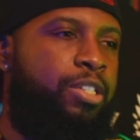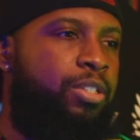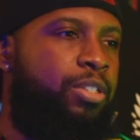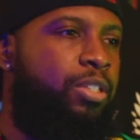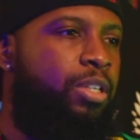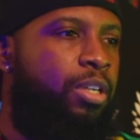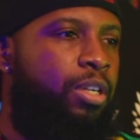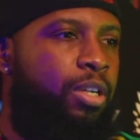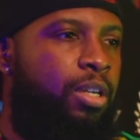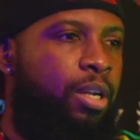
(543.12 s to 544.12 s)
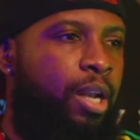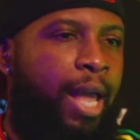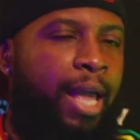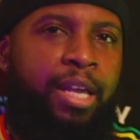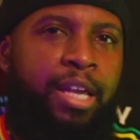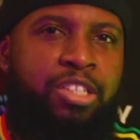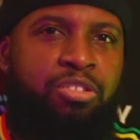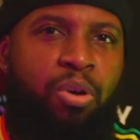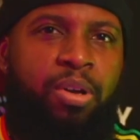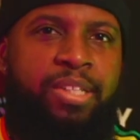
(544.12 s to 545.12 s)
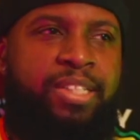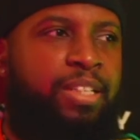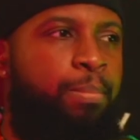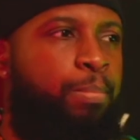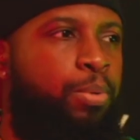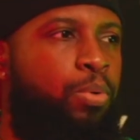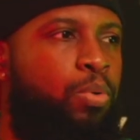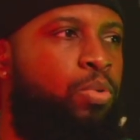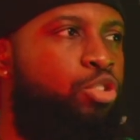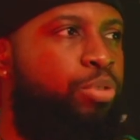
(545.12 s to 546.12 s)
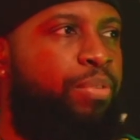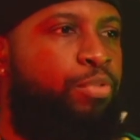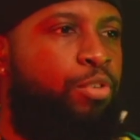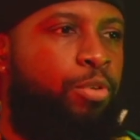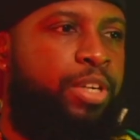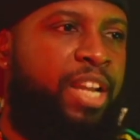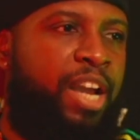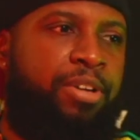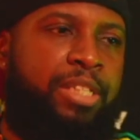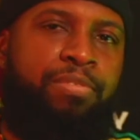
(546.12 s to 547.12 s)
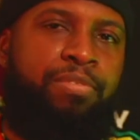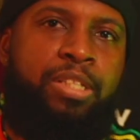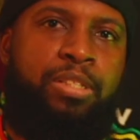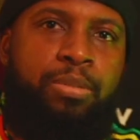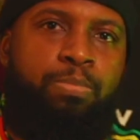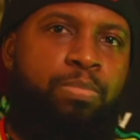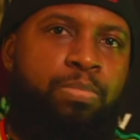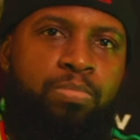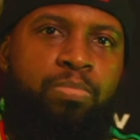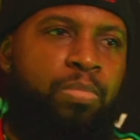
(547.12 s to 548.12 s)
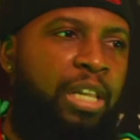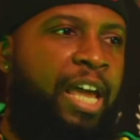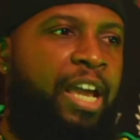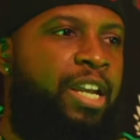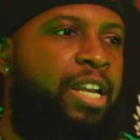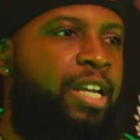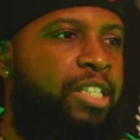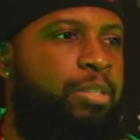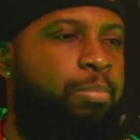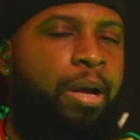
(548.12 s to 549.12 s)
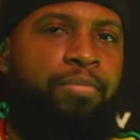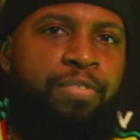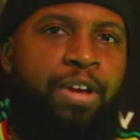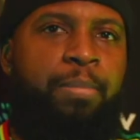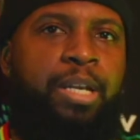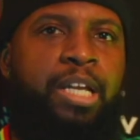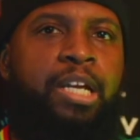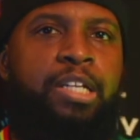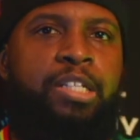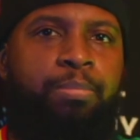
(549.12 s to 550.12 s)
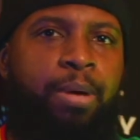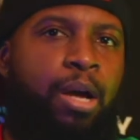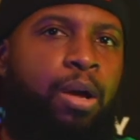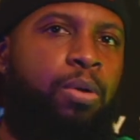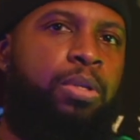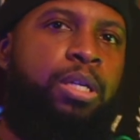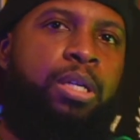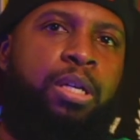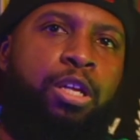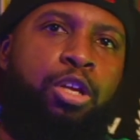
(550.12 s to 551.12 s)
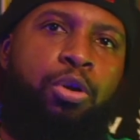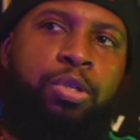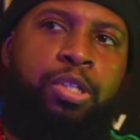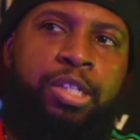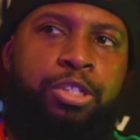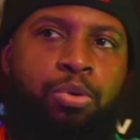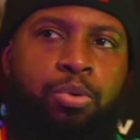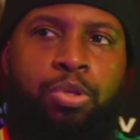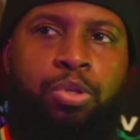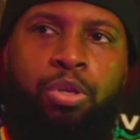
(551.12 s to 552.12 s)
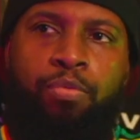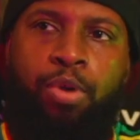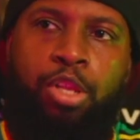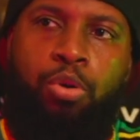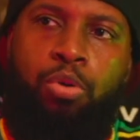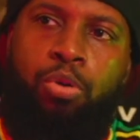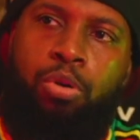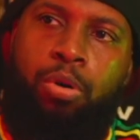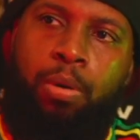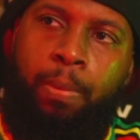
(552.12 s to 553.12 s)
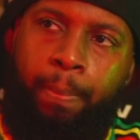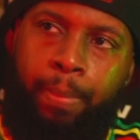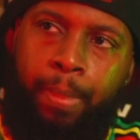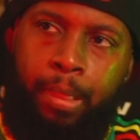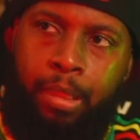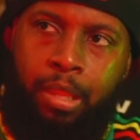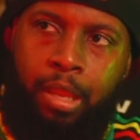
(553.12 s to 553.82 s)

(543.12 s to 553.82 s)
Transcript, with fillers: is like, it's not a simple, straightforward narrative. It's layered and it's about family and it's about, you know, the discourse of when you're